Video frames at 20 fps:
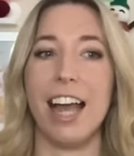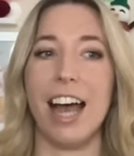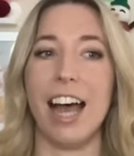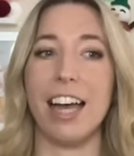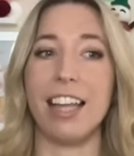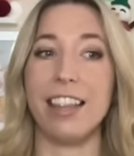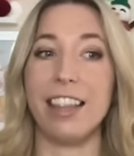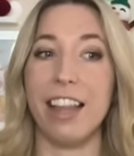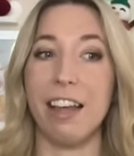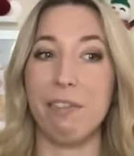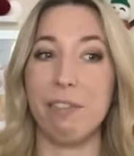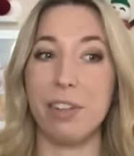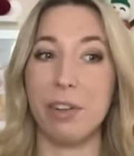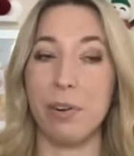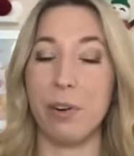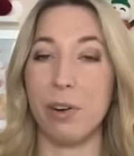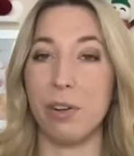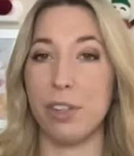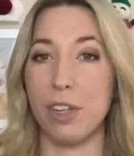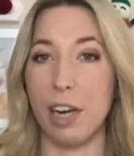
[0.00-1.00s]
I'd love to
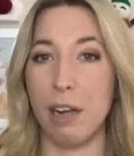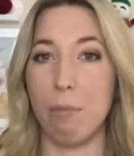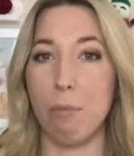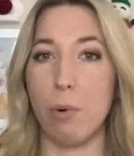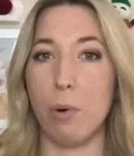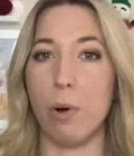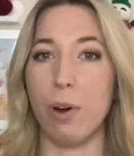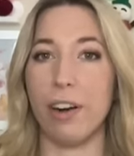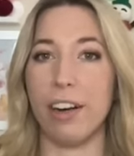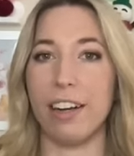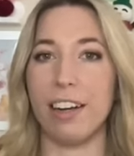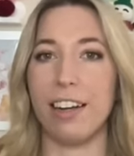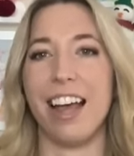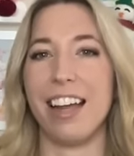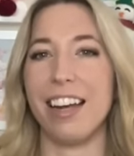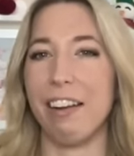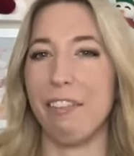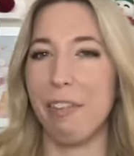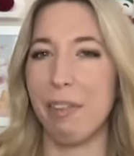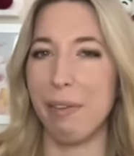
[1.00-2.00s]
crochet more. I
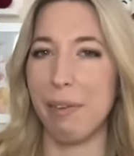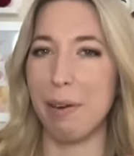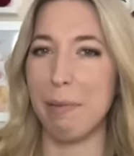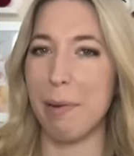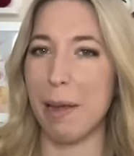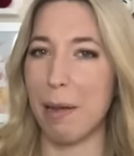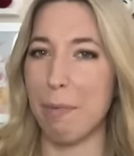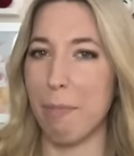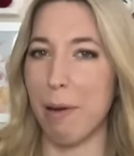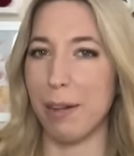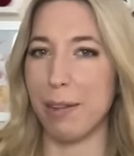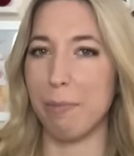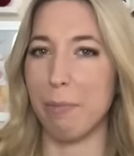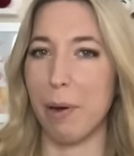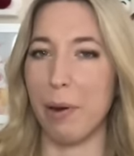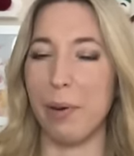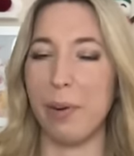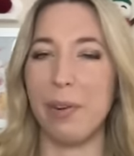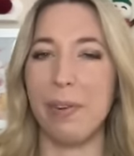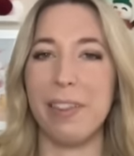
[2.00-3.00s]
definitely want to make
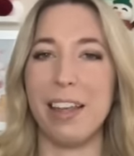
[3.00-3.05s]
Badtz-Maru,